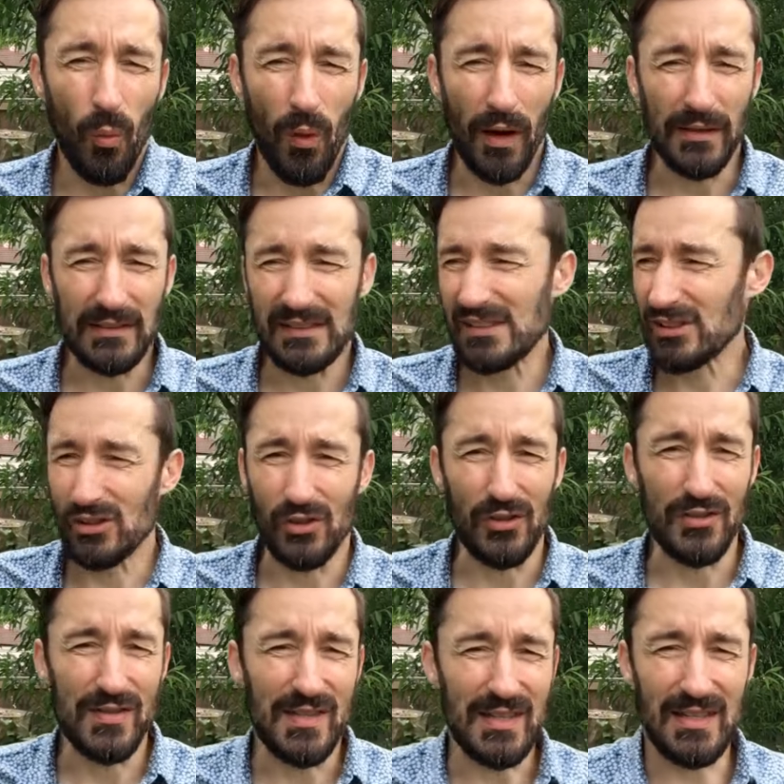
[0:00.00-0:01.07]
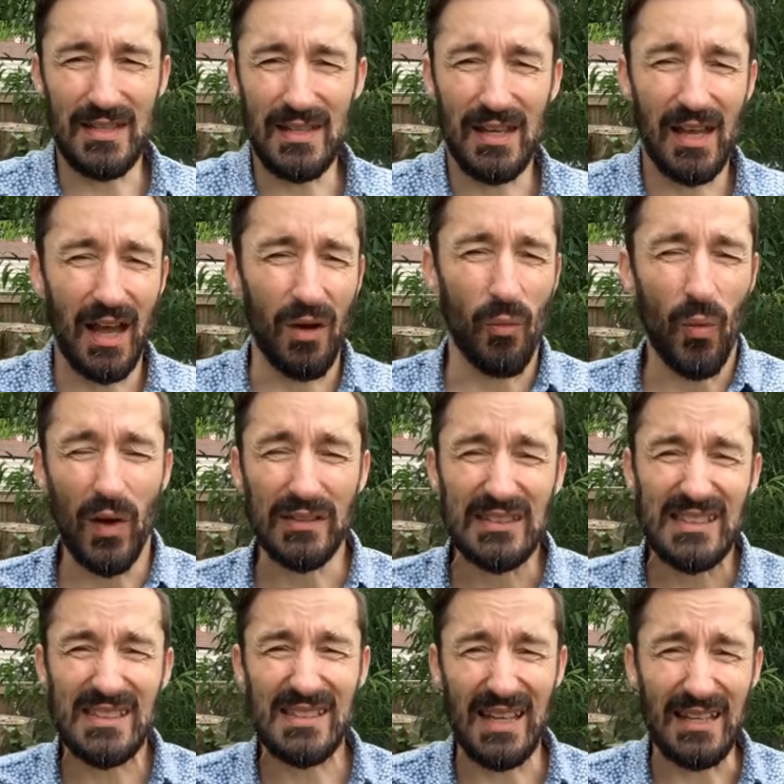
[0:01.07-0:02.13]
want certainty, I
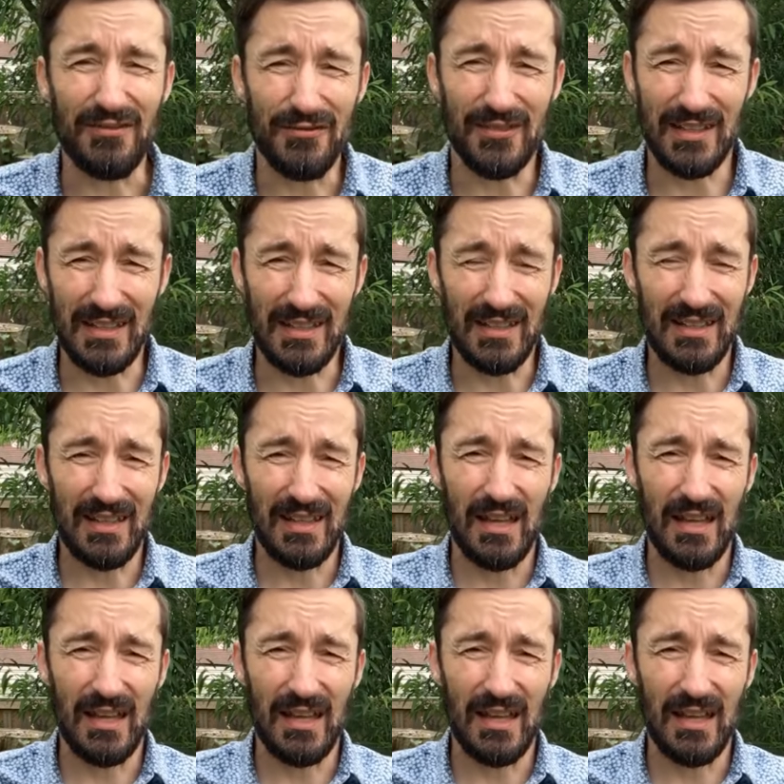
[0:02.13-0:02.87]
want safety.